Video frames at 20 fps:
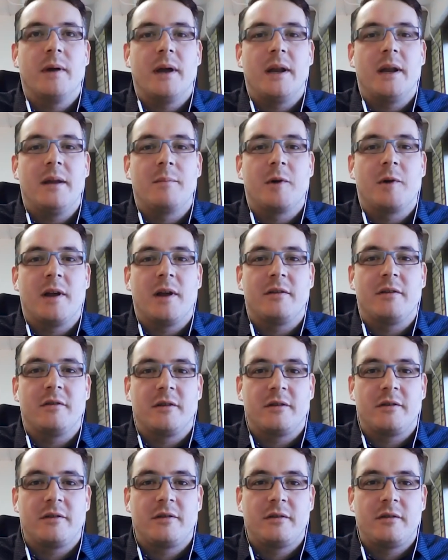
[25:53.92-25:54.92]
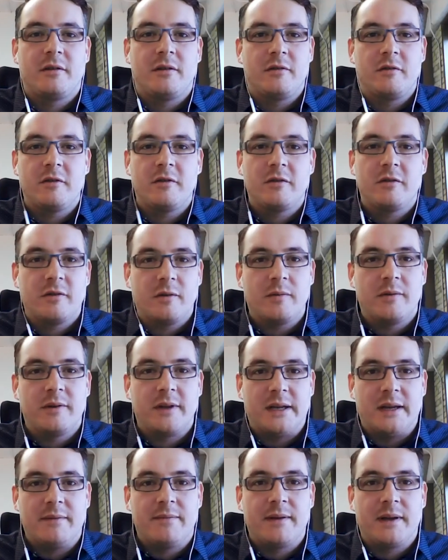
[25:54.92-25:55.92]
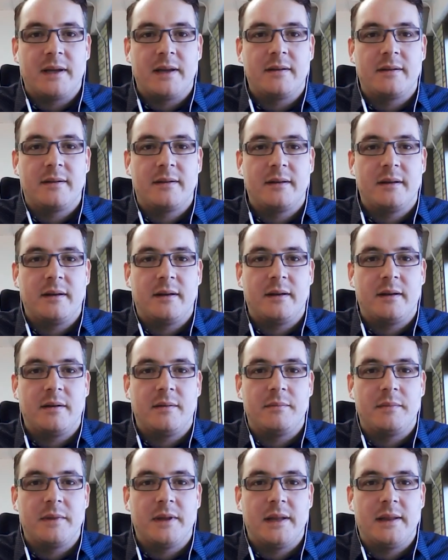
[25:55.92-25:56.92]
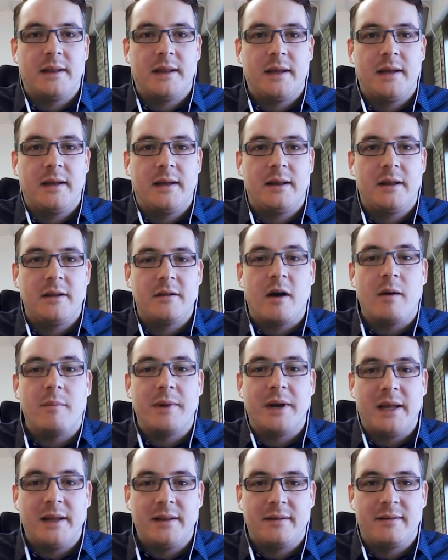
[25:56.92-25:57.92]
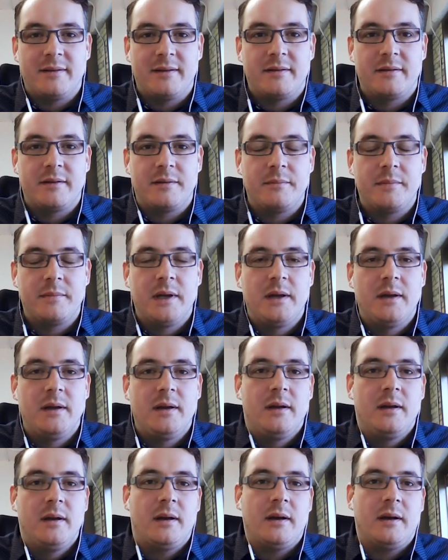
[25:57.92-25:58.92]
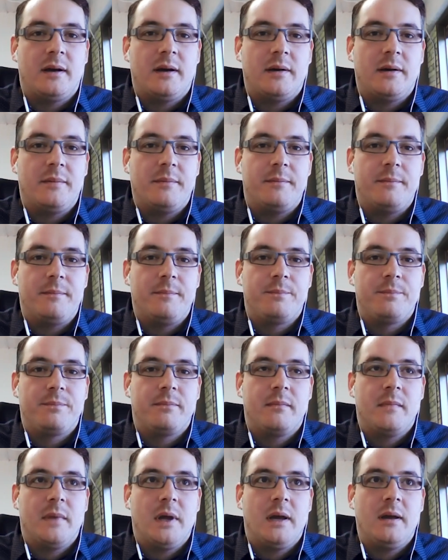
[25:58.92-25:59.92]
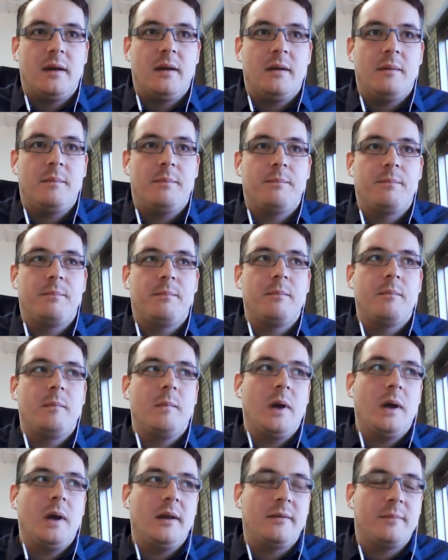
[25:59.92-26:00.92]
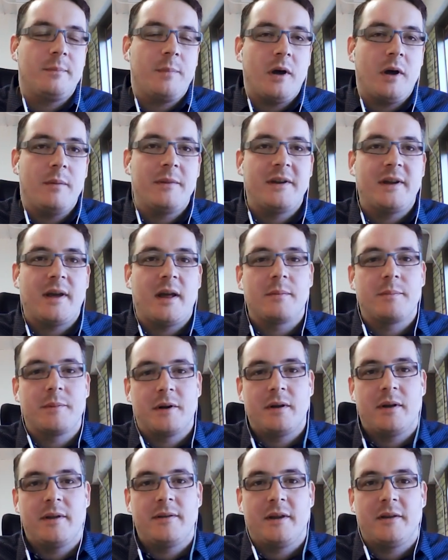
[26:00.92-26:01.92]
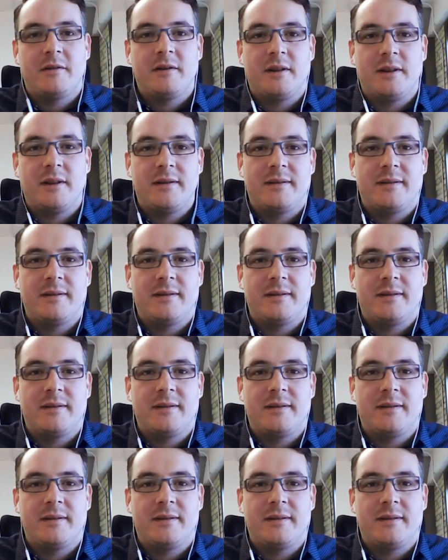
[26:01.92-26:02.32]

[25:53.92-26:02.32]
uranium grades are just they're just so significant um, that they they dominate the system. Um, it, it's polymetallic mineralization